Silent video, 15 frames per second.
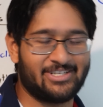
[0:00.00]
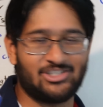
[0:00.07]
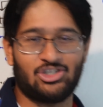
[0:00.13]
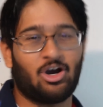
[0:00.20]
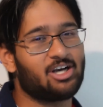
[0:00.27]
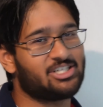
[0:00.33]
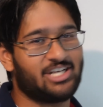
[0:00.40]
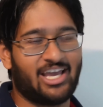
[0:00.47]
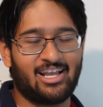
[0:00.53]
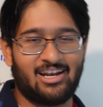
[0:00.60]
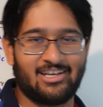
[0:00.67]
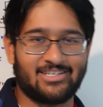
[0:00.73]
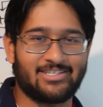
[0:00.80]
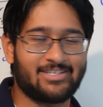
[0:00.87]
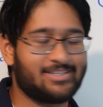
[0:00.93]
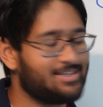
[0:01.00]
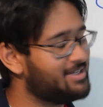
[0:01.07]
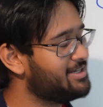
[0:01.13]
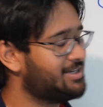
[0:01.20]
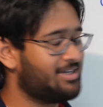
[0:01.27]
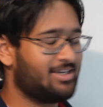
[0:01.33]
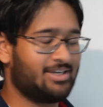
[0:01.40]
Josh Inglis,
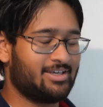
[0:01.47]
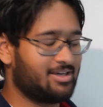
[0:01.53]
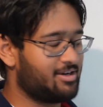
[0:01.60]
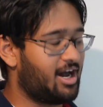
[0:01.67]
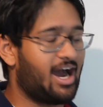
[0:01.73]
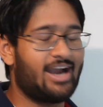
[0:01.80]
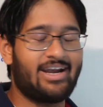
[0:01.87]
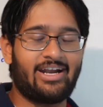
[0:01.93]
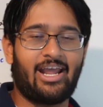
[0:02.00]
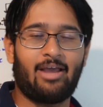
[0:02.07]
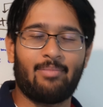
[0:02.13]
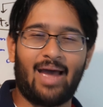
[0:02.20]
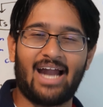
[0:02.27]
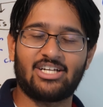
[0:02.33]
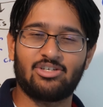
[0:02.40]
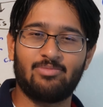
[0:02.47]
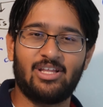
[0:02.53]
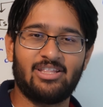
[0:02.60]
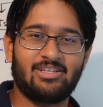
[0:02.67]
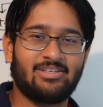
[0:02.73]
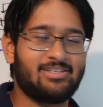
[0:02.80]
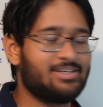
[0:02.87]
hard-hitting
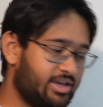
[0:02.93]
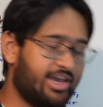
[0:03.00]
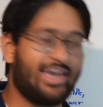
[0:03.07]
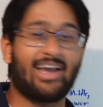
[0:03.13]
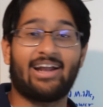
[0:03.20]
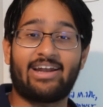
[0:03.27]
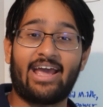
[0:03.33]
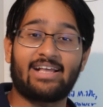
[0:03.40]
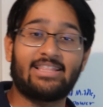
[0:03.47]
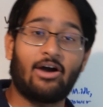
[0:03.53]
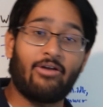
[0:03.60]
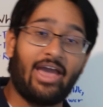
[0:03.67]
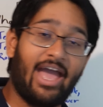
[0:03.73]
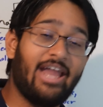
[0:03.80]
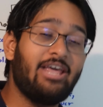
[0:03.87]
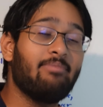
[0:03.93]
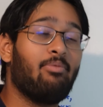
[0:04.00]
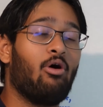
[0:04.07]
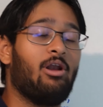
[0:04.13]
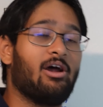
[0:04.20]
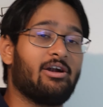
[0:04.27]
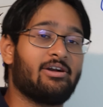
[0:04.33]
batsman. He can take down any
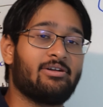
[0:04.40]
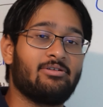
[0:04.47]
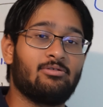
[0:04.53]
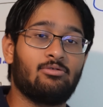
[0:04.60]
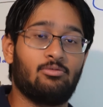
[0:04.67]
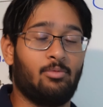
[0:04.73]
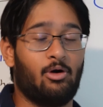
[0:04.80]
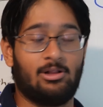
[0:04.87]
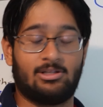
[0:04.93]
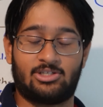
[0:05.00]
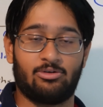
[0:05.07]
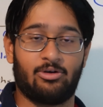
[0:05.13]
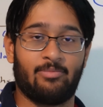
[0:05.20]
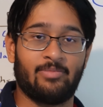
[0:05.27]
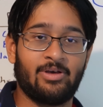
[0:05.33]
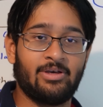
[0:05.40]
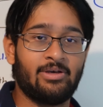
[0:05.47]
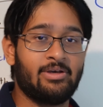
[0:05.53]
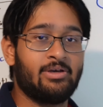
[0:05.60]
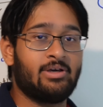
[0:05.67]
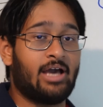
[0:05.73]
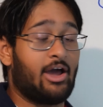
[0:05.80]
bowler who bowls to him.
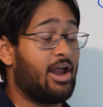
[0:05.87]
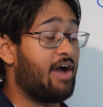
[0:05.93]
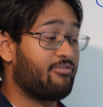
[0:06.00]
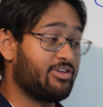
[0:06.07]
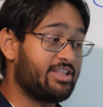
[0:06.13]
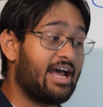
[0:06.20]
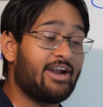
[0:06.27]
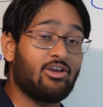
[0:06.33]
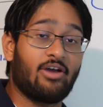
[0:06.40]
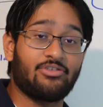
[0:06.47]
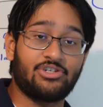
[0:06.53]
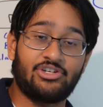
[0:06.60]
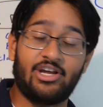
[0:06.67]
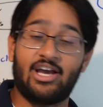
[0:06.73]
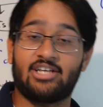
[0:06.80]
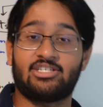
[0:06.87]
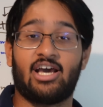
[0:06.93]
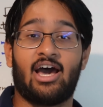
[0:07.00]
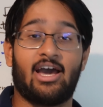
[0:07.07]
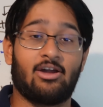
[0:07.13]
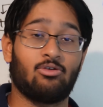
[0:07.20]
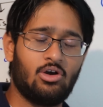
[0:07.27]
And after that, you have Shreyas
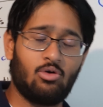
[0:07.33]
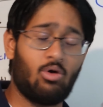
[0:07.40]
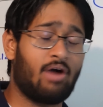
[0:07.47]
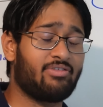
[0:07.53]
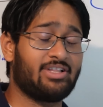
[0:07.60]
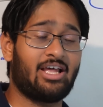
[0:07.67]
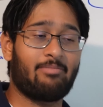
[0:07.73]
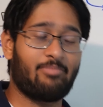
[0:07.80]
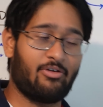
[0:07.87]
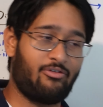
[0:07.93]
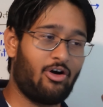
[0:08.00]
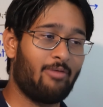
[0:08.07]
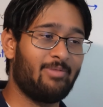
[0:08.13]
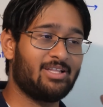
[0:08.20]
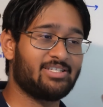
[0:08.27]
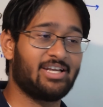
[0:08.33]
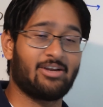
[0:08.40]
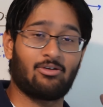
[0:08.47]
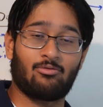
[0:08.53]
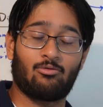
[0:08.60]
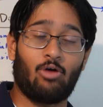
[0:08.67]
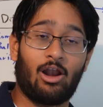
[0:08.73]
Iyer, who after that performance in
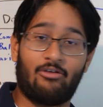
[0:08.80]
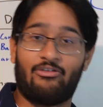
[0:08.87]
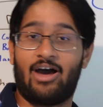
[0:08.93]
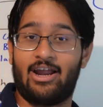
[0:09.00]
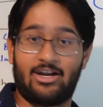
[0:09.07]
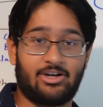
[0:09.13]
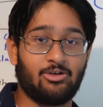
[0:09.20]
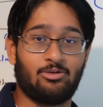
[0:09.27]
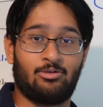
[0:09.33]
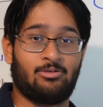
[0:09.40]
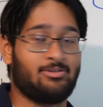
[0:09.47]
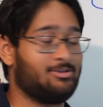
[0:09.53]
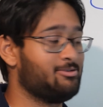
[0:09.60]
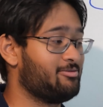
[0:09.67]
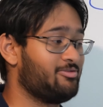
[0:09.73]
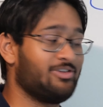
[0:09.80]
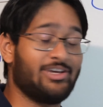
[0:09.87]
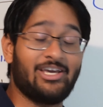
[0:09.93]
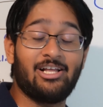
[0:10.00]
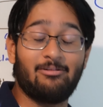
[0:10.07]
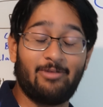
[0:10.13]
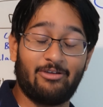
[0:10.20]
qualifier 2,
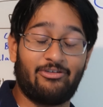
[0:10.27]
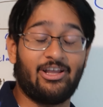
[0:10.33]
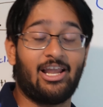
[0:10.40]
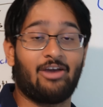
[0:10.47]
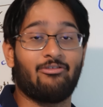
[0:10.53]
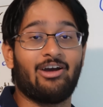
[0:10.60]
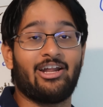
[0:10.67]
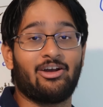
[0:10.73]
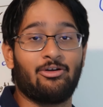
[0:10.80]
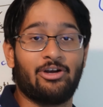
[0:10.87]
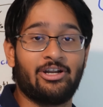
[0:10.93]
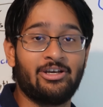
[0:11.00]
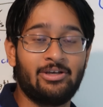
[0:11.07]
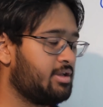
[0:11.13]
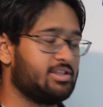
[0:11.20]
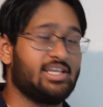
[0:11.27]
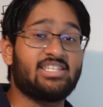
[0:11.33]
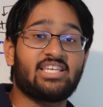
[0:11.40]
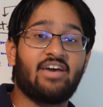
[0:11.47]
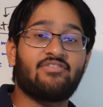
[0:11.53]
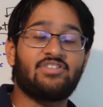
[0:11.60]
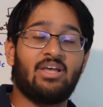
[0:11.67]
he'll be feeling very good. This
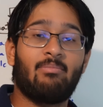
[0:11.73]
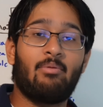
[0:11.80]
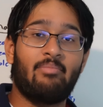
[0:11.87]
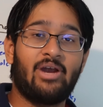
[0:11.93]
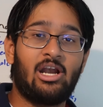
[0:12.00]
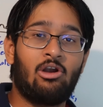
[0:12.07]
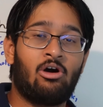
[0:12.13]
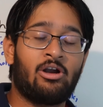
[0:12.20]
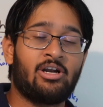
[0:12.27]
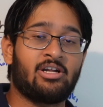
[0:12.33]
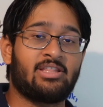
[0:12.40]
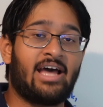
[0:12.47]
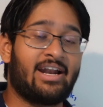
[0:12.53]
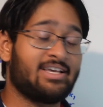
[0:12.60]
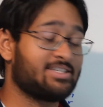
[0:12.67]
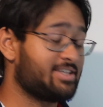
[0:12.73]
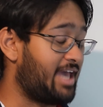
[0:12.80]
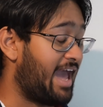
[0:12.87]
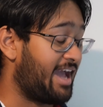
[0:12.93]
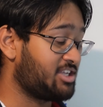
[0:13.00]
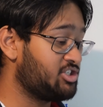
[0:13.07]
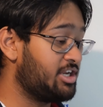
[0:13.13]
gives them a middle order that is
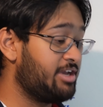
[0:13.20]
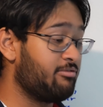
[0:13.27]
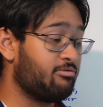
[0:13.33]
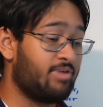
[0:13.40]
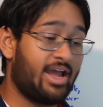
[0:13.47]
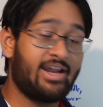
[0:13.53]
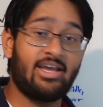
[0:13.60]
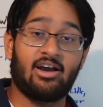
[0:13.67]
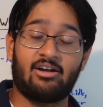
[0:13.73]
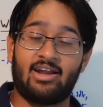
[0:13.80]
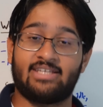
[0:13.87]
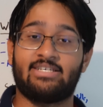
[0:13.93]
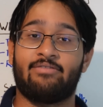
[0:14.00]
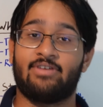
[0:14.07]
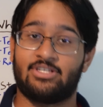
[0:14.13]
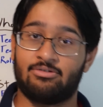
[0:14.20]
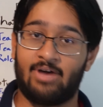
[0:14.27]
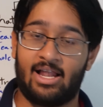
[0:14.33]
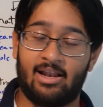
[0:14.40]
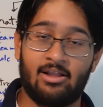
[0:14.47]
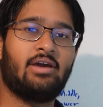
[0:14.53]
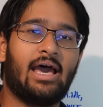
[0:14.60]
actually very aggressive as
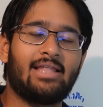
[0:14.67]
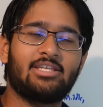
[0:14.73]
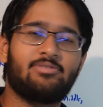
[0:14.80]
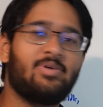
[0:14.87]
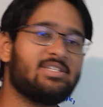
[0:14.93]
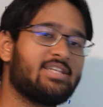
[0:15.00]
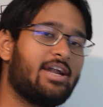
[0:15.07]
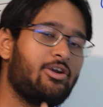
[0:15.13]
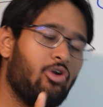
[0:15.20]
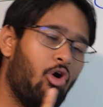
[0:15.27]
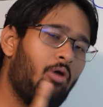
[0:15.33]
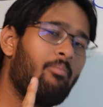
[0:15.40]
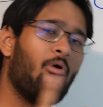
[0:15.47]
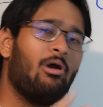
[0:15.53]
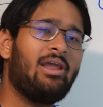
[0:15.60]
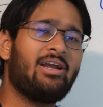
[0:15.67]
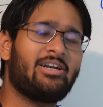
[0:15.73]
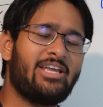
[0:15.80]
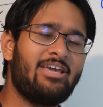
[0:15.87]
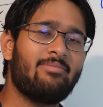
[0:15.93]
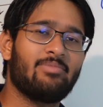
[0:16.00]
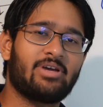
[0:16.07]
well. And this means that no bowling
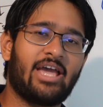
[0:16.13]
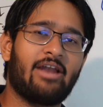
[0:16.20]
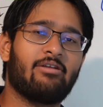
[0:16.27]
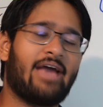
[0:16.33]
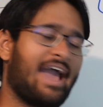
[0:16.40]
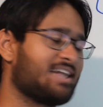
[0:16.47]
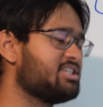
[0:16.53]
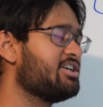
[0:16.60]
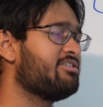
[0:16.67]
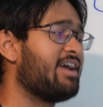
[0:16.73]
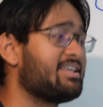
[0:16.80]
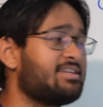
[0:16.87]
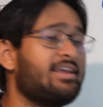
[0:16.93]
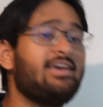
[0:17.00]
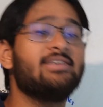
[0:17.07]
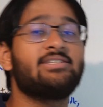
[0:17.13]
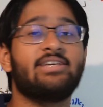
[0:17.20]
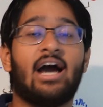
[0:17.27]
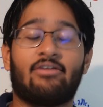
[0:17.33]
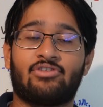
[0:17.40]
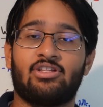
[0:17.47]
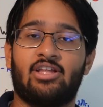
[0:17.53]
team can actually rest easy
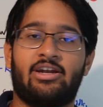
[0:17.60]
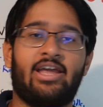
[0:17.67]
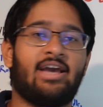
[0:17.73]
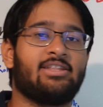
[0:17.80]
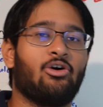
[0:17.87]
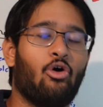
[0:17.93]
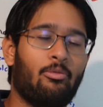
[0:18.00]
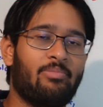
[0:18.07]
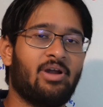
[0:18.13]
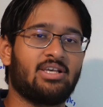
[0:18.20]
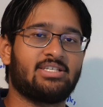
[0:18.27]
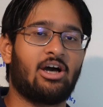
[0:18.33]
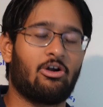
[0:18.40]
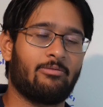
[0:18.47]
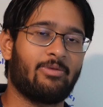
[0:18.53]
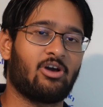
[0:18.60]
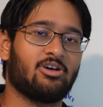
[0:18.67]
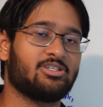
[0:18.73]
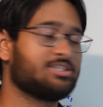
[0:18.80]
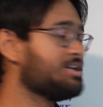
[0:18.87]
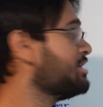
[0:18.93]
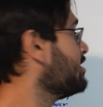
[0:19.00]
after they take the openers out,
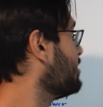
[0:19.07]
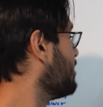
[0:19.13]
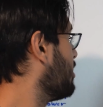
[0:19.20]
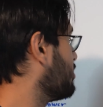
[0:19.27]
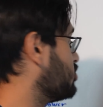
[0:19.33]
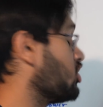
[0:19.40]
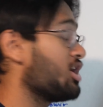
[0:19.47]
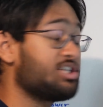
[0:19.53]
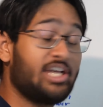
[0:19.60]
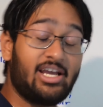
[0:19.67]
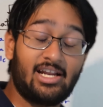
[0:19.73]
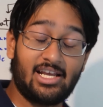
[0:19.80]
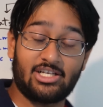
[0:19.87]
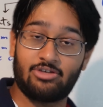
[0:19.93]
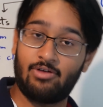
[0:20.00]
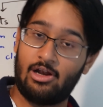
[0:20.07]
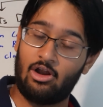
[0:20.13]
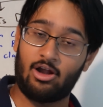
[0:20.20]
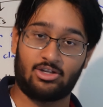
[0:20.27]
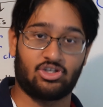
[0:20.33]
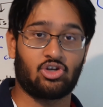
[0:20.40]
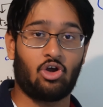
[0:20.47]
because Josh Inglis will
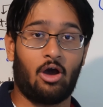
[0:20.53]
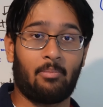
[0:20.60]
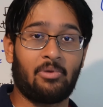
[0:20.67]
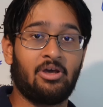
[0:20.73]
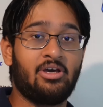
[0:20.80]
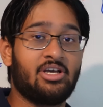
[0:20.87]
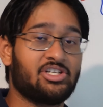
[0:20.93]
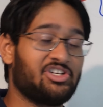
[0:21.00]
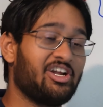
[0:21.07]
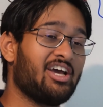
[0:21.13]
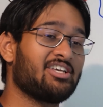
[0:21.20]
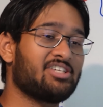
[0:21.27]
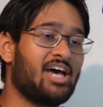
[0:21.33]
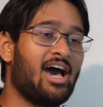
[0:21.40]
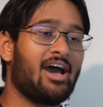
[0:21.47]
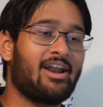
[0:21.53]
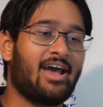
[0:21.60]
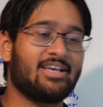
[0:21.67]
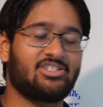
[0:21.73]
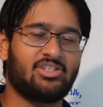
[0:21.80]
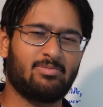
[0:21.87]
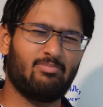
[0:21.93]
not stop. Shreyas Iyer
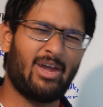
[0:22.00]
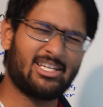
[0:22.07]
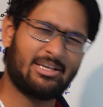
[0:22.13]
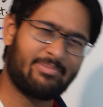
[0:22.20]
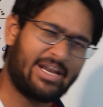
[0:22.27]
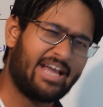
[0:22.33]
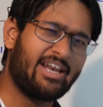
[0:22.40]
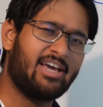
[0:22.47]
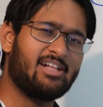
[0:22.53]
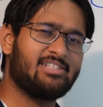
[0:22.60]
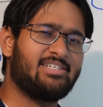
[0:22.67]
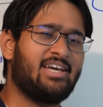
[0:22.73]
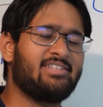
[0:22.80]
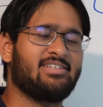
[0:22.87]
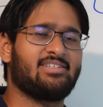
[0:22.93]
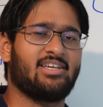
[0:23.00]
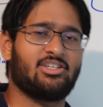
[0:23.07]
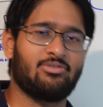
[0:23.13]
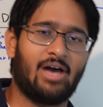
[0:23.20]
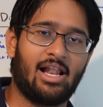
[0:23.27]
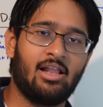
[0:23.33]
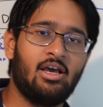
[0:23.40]
has made some technical changes as
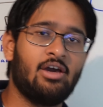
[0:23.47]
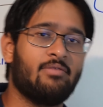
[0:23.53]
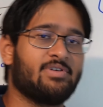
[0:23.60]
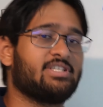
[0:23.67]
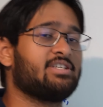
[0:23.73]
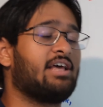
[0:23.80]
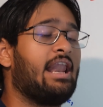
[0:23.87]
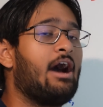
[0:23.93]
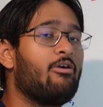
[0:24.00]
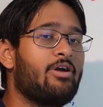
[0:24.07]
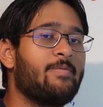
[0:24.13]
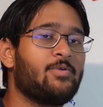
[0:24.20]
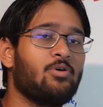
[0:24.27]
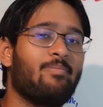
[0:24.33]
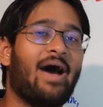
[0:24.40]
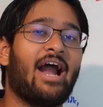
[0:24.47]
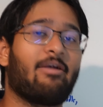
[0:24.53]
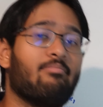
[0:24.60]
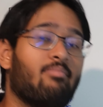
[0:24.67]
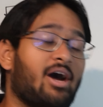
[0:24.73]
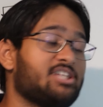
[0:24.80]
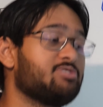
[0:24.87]
well, which has allowed him to bat
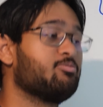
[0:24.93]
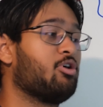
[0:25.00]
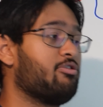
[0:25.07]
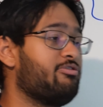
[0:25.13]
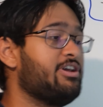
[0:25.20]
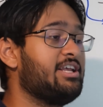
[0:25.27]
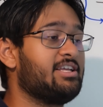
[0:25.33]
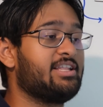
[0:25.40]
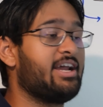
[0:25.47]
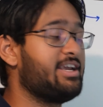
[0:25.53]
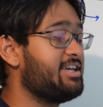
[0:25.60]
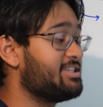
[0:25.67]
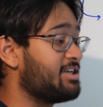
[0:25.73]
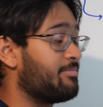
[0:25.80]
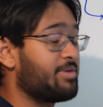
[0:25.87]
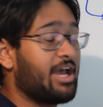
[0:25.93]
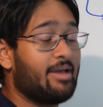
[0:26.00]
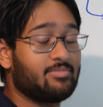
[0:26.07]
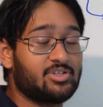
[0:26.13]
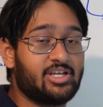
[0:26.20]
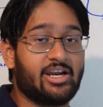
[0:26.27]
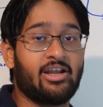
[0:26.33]
much more freely than he
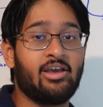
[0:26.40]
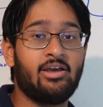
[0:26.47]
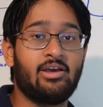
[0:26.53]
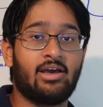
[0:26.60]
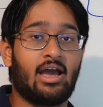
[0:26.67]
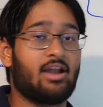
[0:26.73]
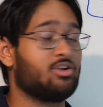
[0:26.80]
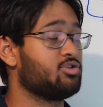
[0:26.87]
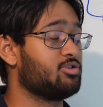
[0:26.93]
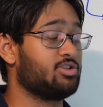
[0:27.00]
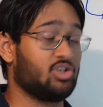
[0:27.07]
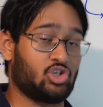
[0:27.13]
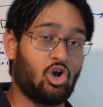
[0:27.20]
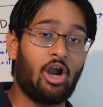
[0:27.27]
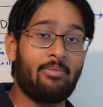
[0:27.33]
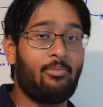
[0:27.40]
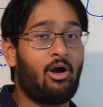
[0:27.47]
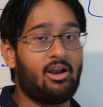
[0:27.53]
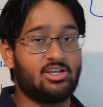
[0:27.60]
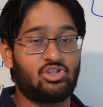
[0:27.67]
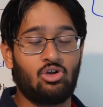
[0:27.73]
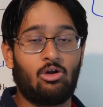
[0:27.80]
sometimes did. And the short
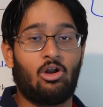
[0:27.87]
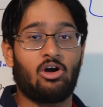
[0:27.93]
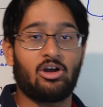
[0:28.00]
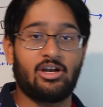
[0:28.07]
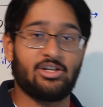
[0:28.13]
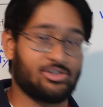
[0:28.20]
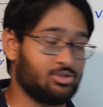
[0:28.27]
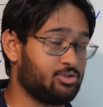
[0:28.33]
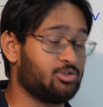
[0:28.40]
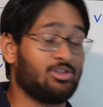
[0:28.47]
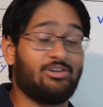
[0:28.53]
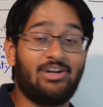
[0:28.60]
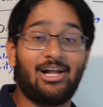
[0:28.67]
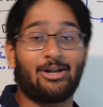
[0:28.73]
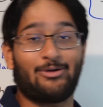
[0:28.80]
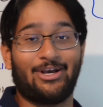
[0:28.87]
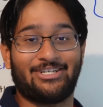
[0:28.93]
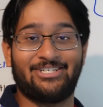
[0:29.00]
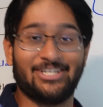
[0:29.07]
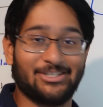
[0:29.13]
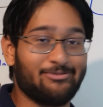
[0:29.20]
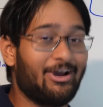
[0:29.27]
ball is no longer an issue. So the real
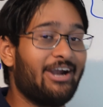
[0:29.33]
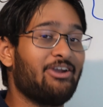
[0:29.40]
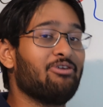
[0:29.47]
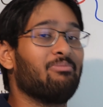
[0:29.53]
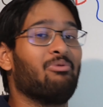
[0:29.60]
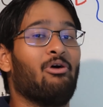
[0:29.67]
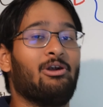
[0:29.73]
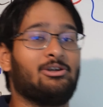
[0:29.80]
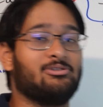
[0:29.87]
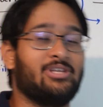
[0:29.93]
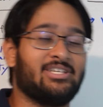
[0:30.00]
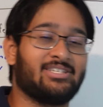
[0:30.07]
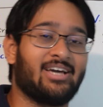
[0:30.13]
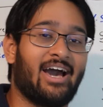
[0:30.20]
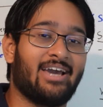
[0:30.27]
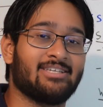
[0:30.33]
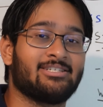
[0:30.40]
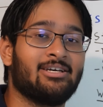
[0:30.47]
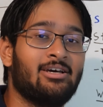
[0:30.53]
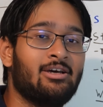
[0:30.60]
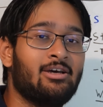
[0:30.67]
question is, where do you bowl to these guys?